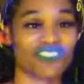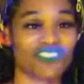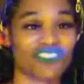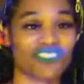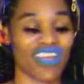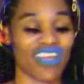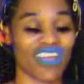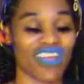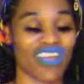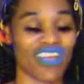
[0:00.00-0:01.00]
that,
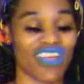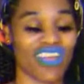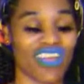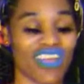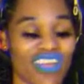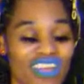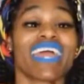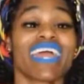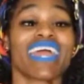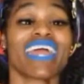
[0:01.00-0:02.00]
okay? So let's go ahead
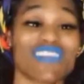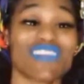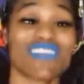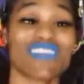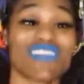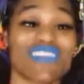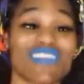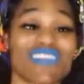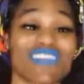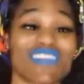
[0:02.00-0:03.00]
and start, y'all. I'm
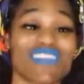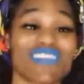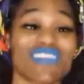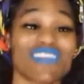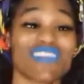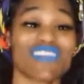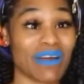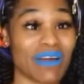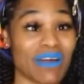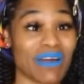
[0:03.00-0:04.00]
excited
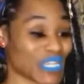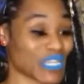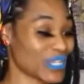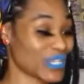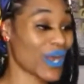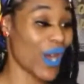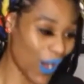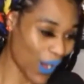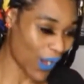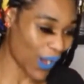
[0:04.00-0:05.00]
about this particular
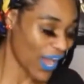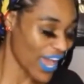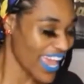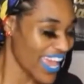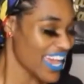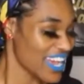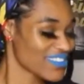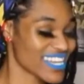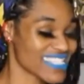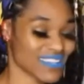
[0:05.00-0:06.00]
haul
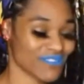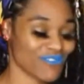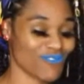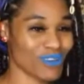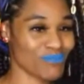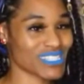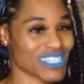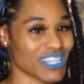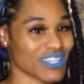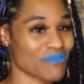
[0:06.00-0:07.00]
because of one
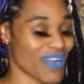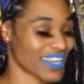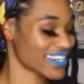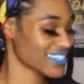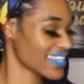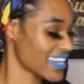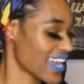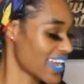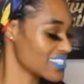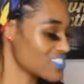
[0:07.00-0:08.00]
particular product
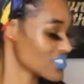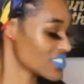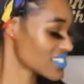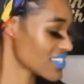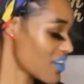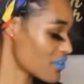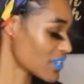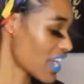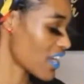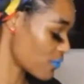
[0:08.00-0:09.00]
that I just
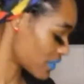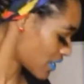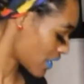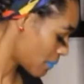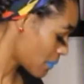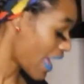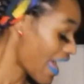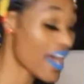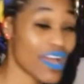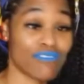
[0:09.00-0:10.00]
saw when I opened up.
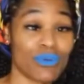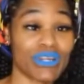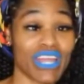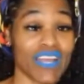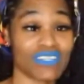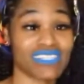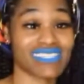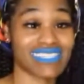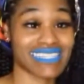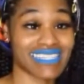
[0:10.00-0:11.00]
However, we're not going
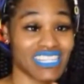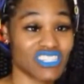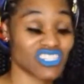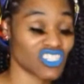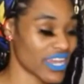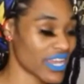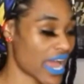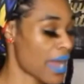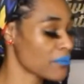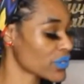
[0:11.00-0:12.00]
to discuss that just
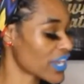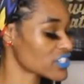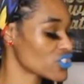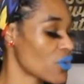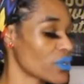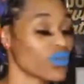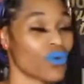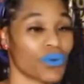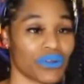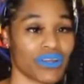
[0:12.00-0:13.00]
yet. I'm going to actually go
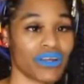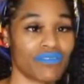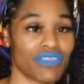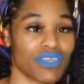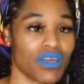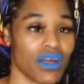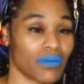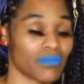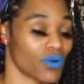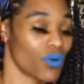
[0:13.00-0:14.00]
in the order of the
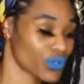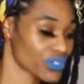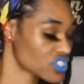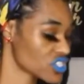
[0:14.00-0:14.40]
um, order